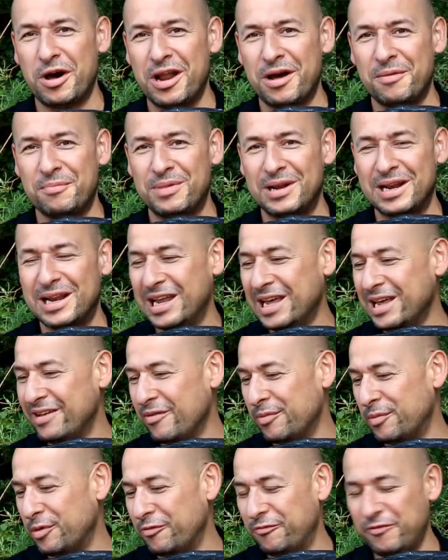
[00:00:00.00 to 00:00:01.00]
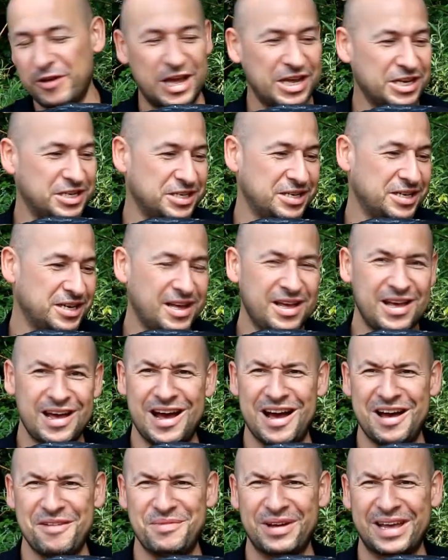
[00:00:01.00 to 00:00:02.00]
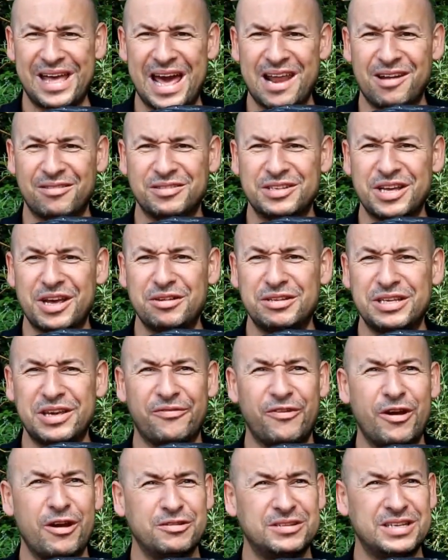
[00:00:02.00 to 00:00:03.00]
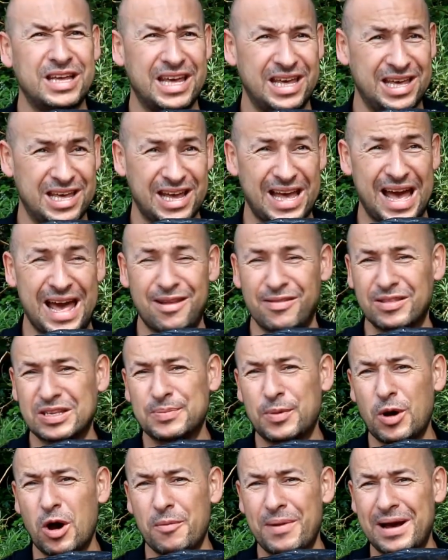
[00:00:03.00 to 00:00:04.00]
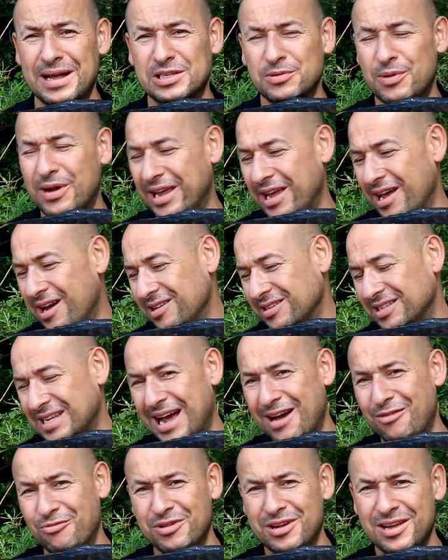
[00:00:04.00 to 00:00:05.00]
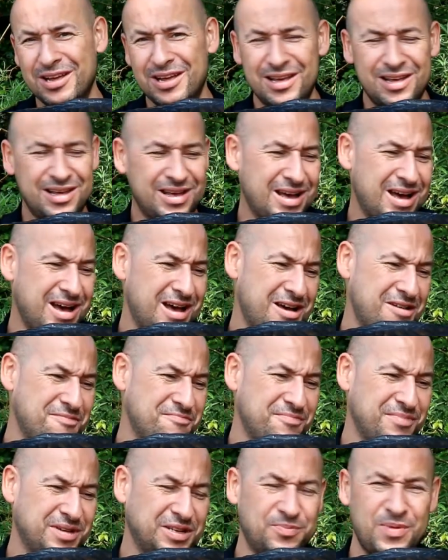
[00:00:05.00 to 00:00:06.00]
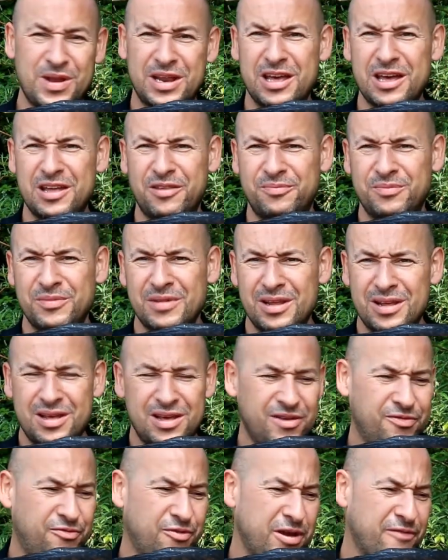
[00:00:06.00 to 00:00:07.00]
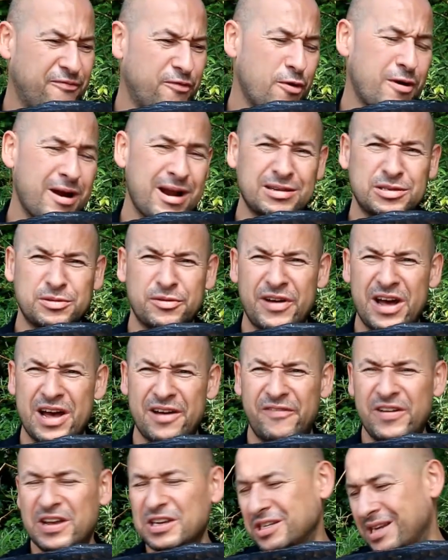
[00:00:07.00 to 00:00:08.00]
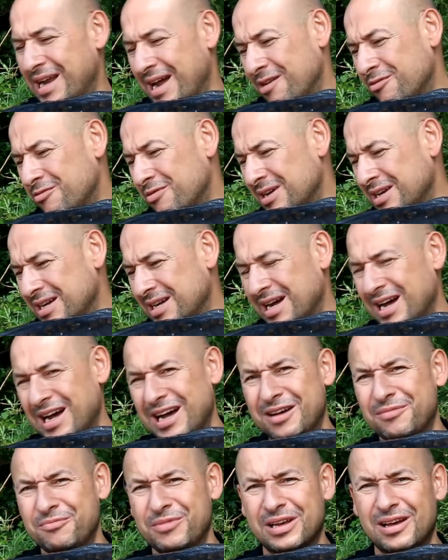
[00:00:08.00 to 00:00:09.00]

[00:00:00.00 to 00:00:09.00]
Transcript: an unbelievable fish. Again on Tutti Frutti, again on the spot about 20 yards out. It's been a good 3 or 4 hours without a fish now. We're